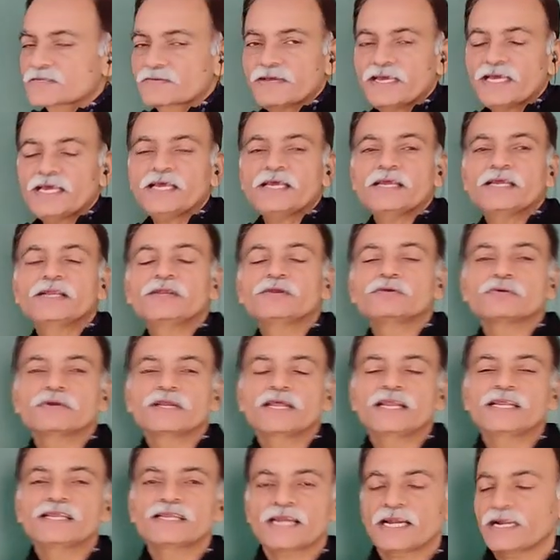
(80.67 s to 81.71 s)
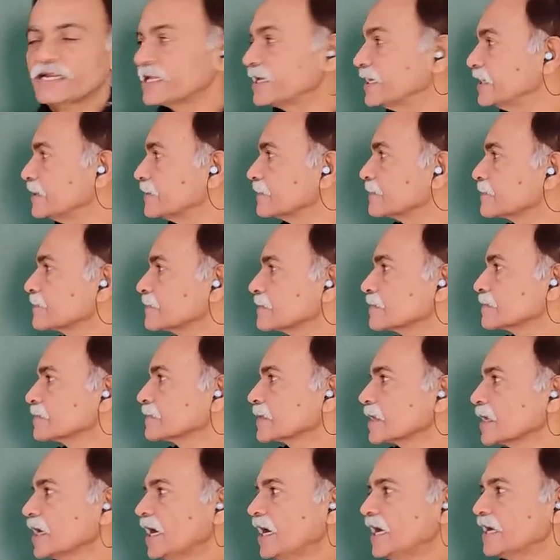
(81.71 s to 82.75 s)
square into delta T
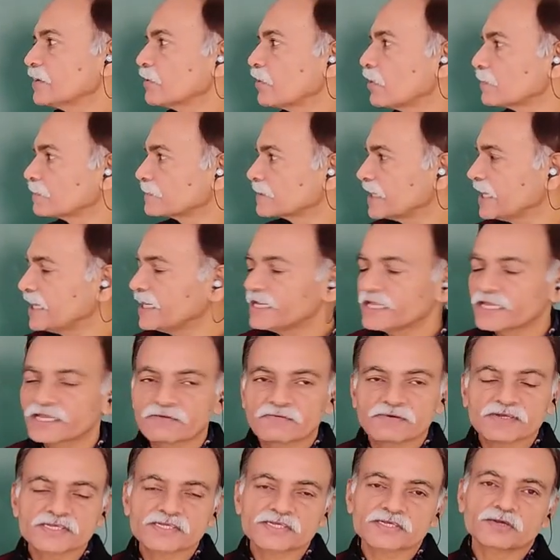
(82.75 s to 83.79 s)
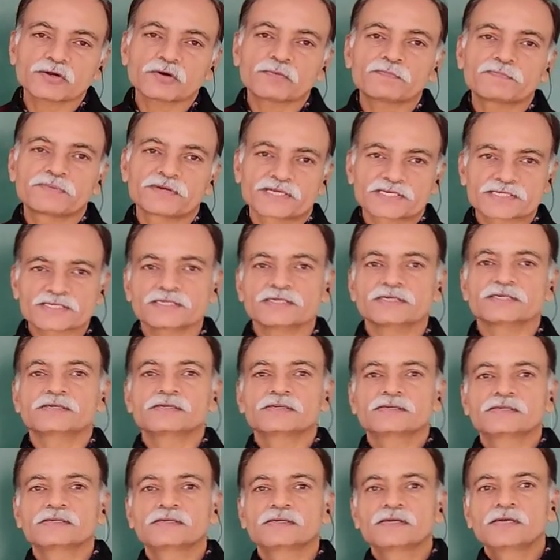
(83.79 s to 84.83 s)
and obtain equation of pressure.
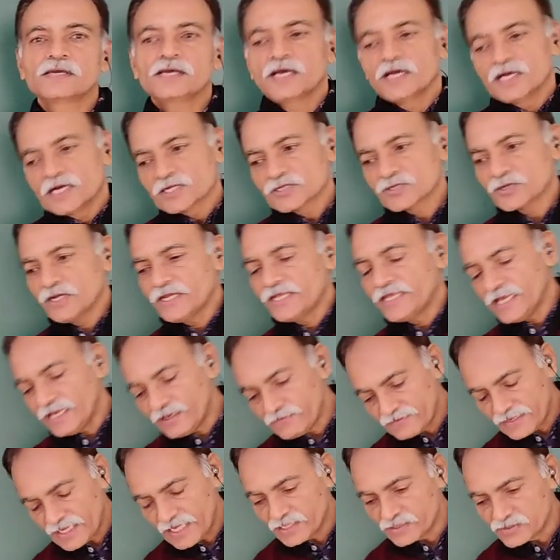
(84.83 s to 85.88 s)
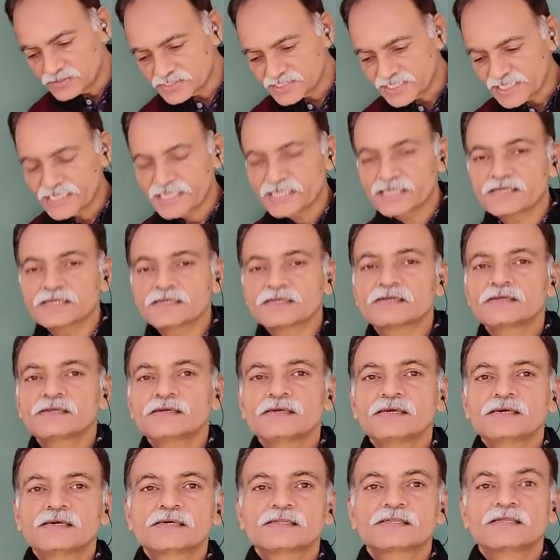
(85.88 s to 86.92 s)
So here we are
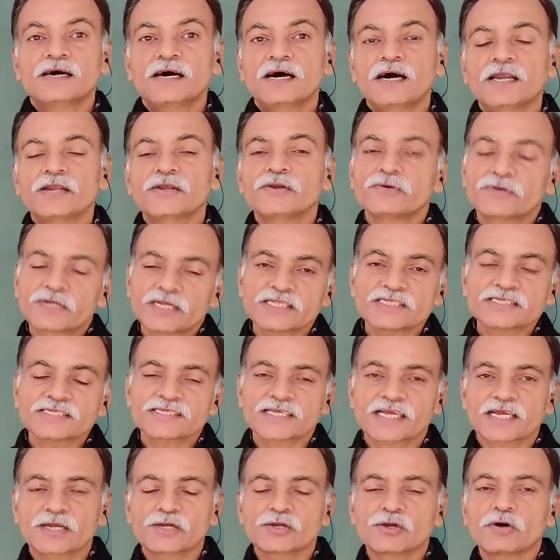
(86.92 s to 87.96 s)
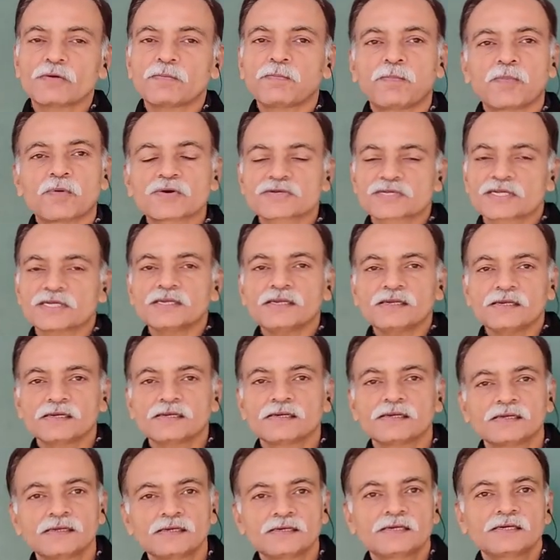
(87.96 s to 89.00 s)
using the Newton's second law of motion.
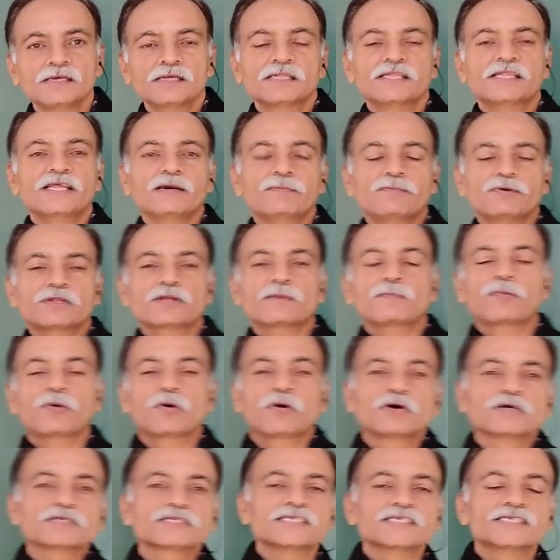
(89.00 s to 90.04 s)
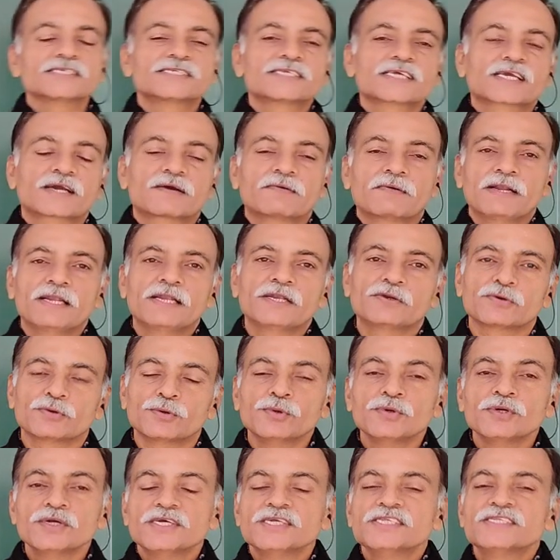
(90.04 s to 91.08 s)
Therefore the force is equal
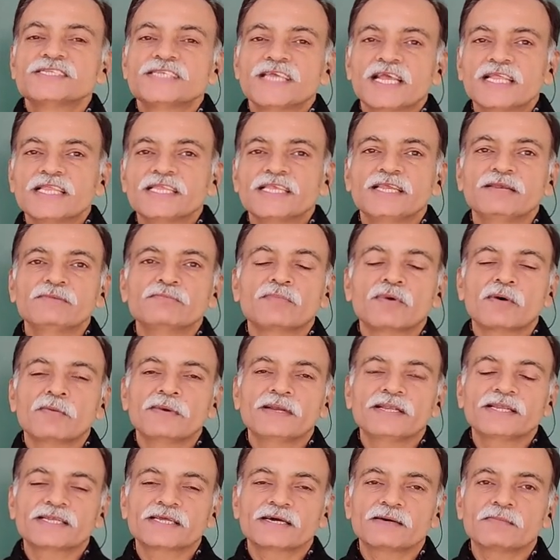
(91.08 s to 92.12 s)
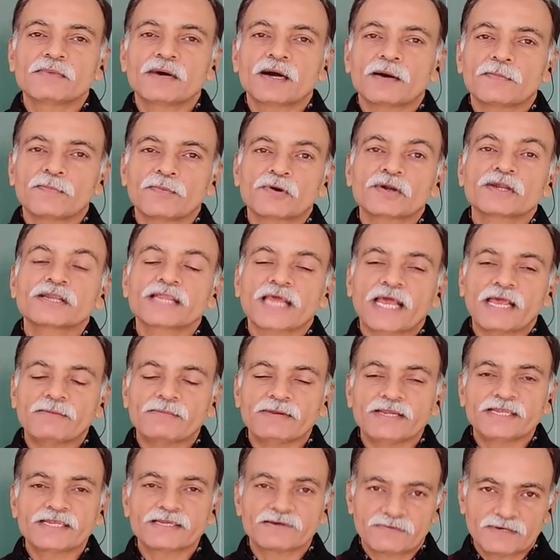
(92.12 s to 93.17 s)
to changing momentum upon time
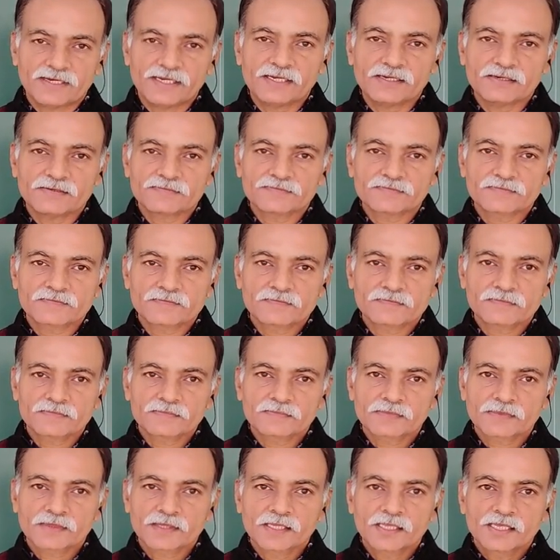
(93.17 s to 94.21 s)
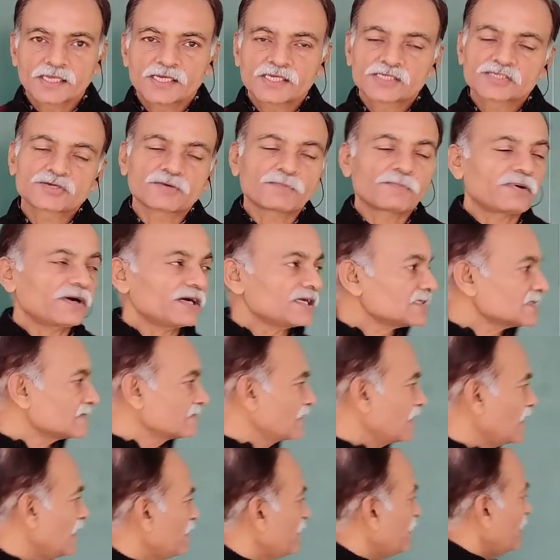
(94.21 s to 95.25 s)
interval. So first we are